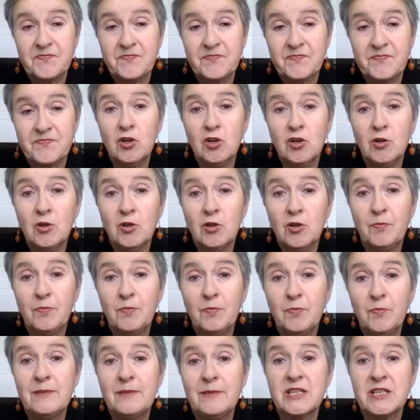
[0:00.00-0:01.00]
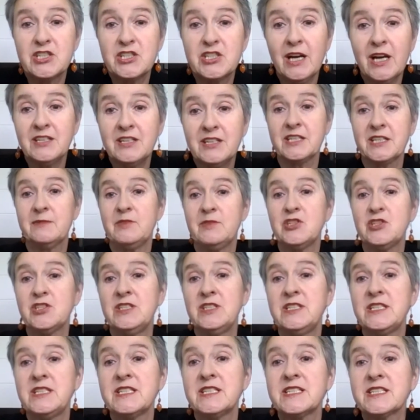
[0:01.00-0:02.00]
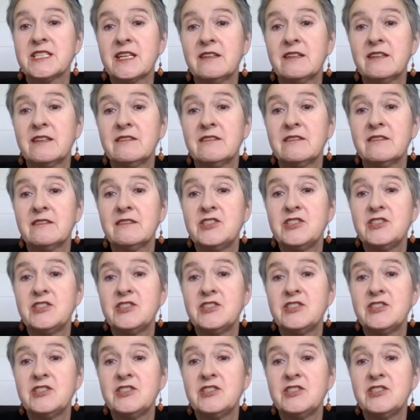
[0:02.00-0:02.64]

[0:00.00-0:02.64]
the role played by the Charity Commission in discouraging